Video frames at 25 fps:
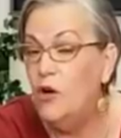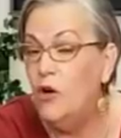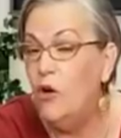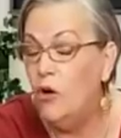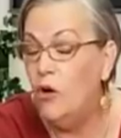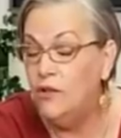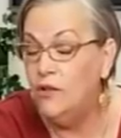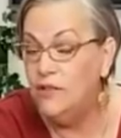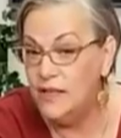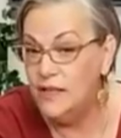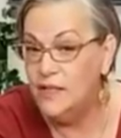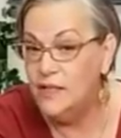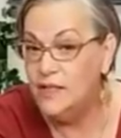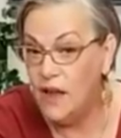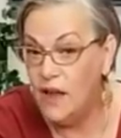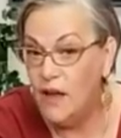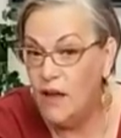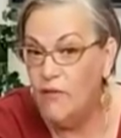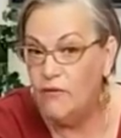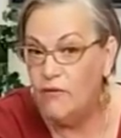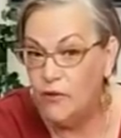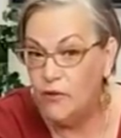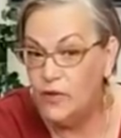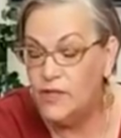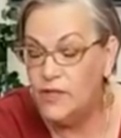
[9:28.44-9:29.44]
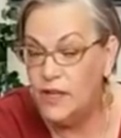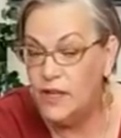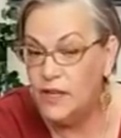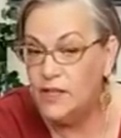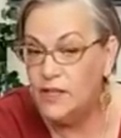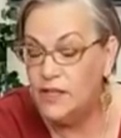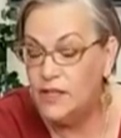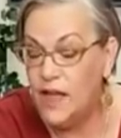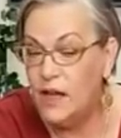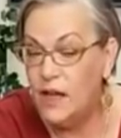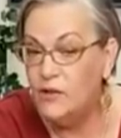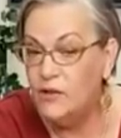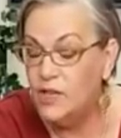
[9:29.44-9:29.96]
gold has done for
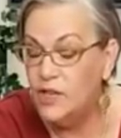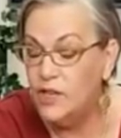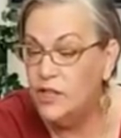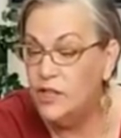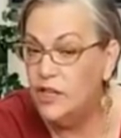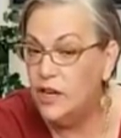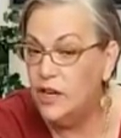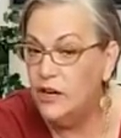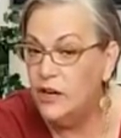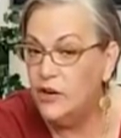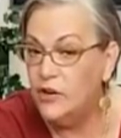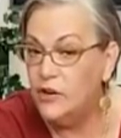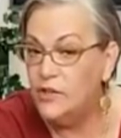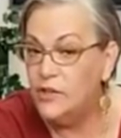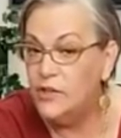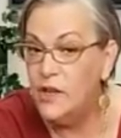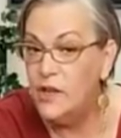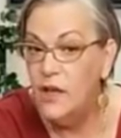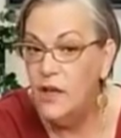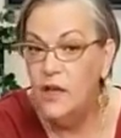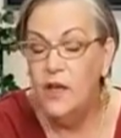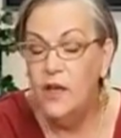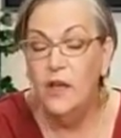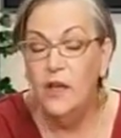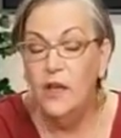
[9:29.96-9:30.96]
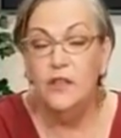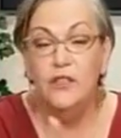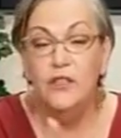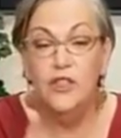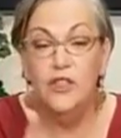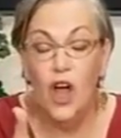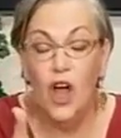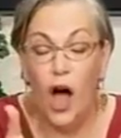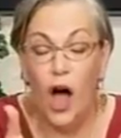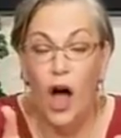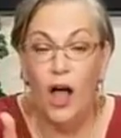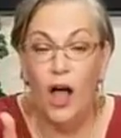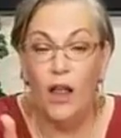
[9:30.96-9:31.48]
6,000 years.
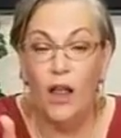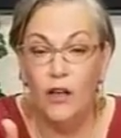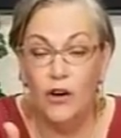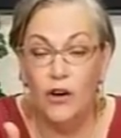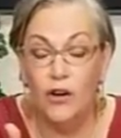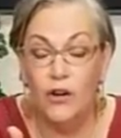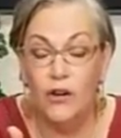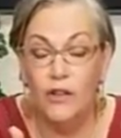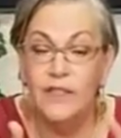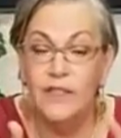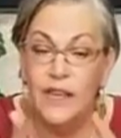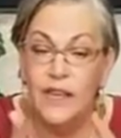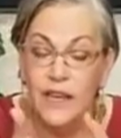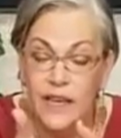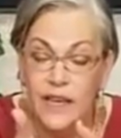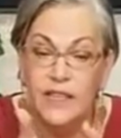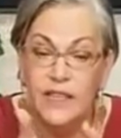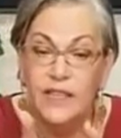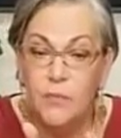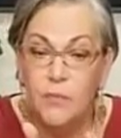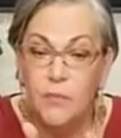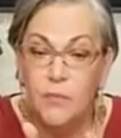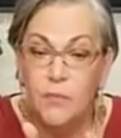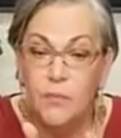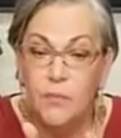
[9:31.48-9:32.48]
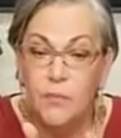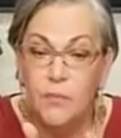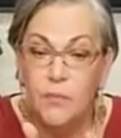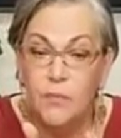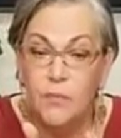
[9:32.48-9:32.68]
Dollars, its motion